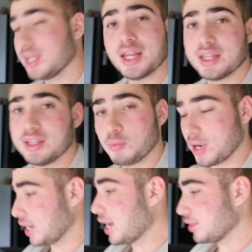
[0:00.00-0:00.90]
And
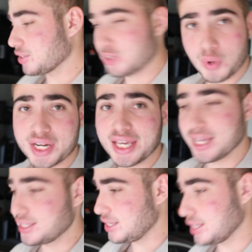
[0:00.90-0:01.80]
when I got the
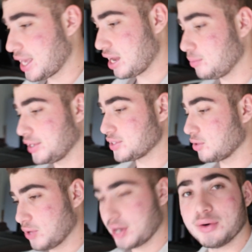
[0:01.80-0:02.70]
2018 Camry as
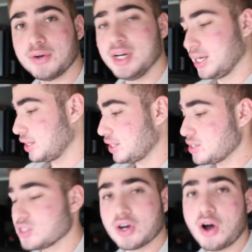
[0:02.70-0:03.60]
a rental,
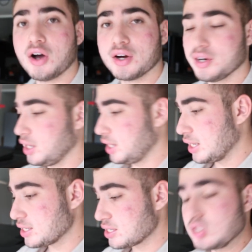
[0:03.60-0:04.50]
this car
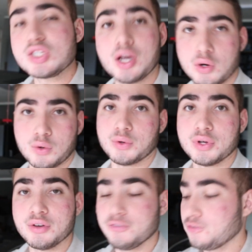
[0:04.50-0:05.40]
still
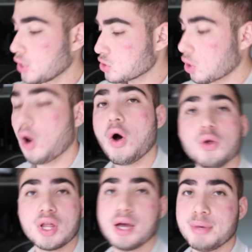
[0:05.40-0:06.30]
feels a
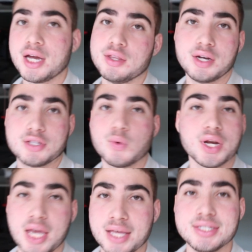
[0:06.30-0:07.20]
whole lot better than a
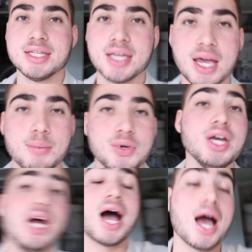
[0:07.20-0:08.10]
2018
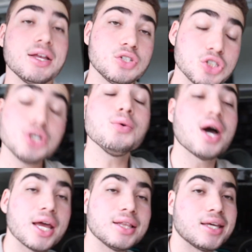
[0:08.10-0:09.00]
Camry.
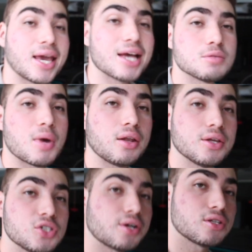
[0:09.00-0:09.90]
I like the gas
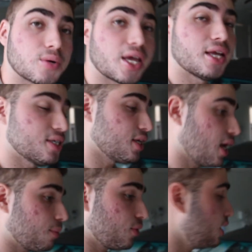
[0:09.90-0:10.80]
mileage on a 2018
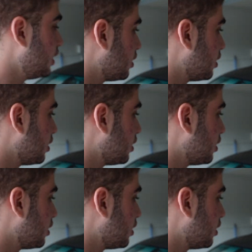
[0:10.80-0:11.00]
Camry,